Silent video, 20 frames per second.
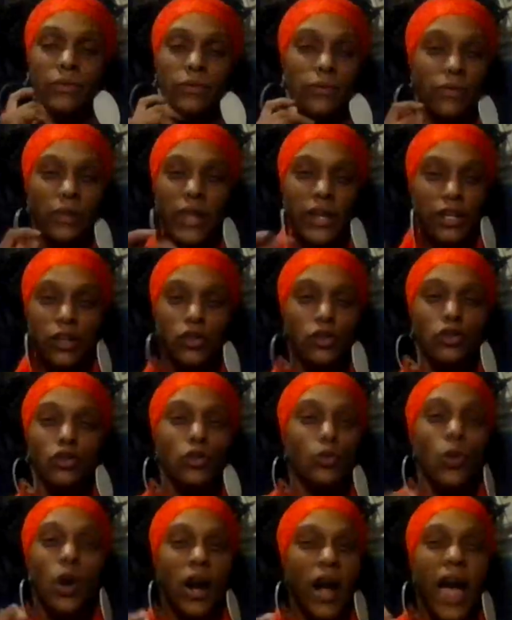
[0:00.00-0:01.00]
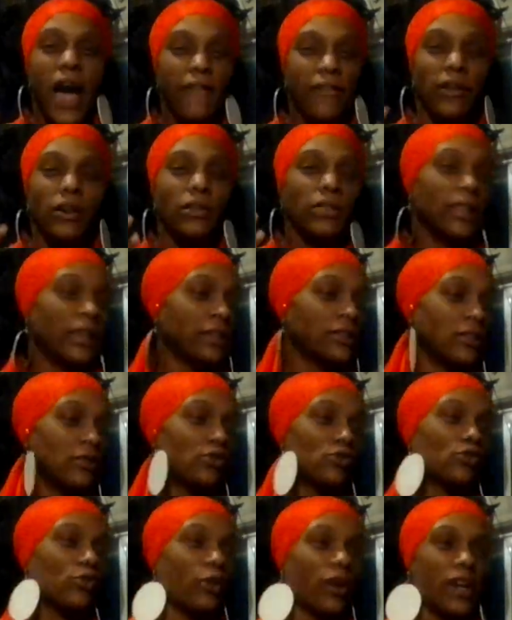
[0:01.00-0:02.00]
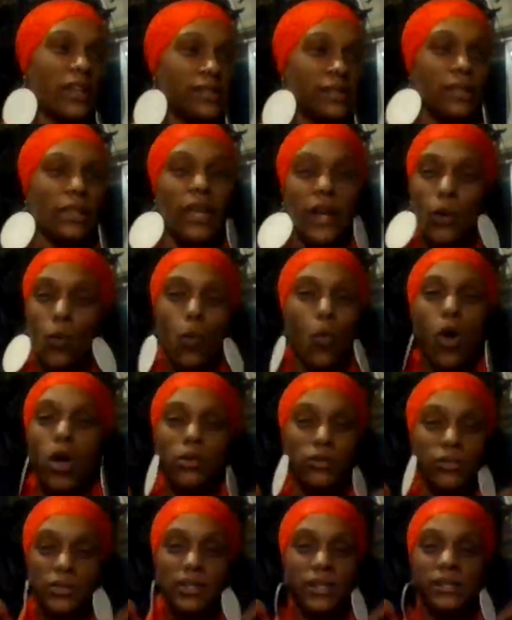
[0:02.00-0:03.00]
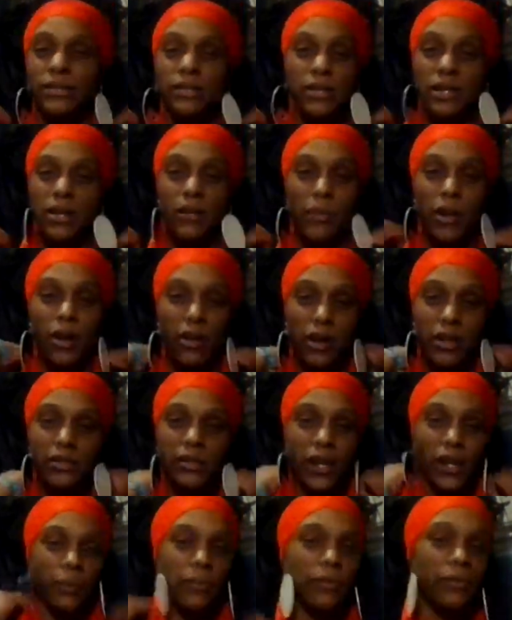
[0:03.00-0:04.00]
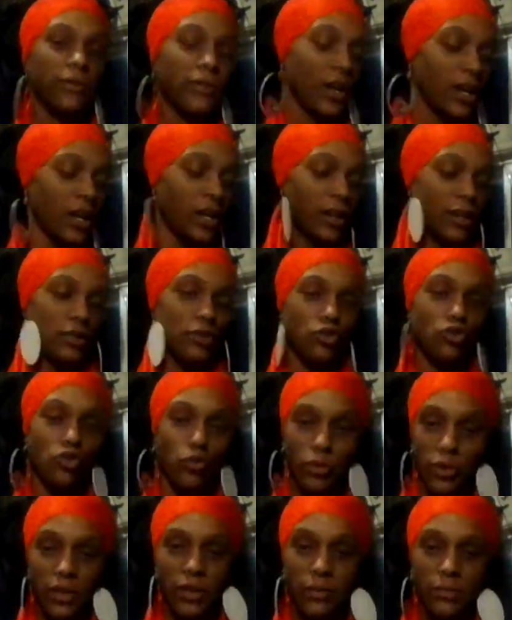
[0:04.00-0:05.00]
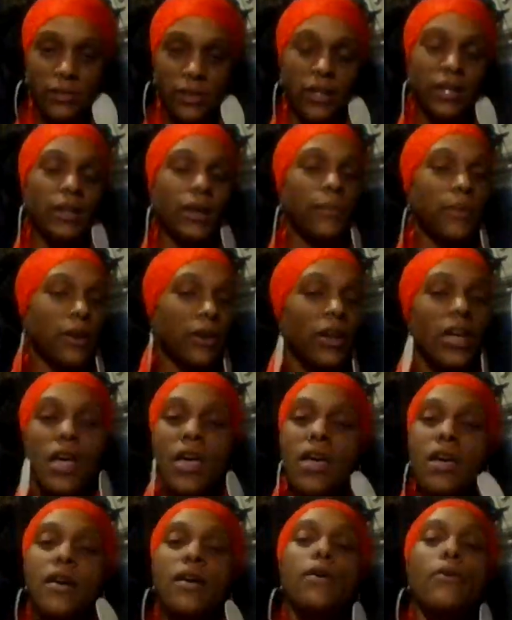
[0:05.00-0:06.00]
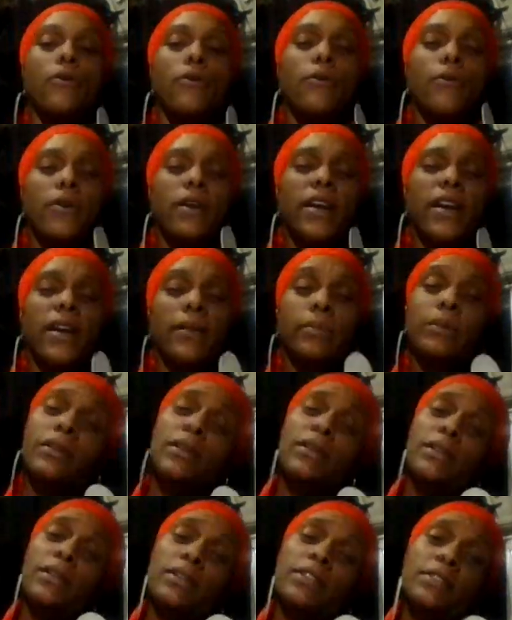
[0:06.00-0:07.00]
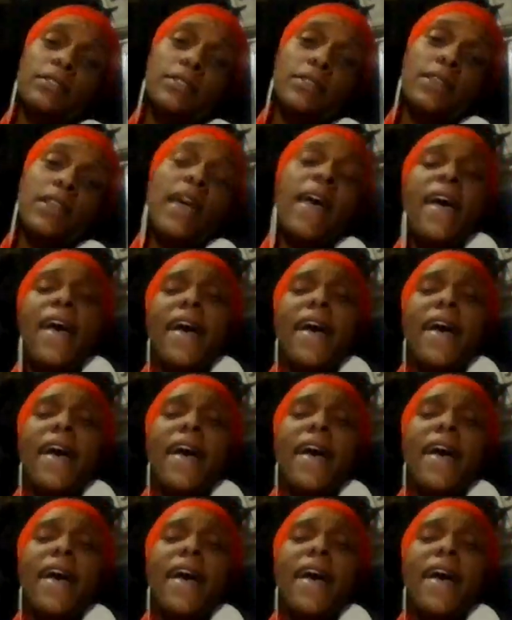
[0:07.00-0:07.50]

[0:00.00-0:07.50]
like you are having like these crazy like Walt Disney, I'm hearing, type of dreams. Like I'm hearing Arabian Night.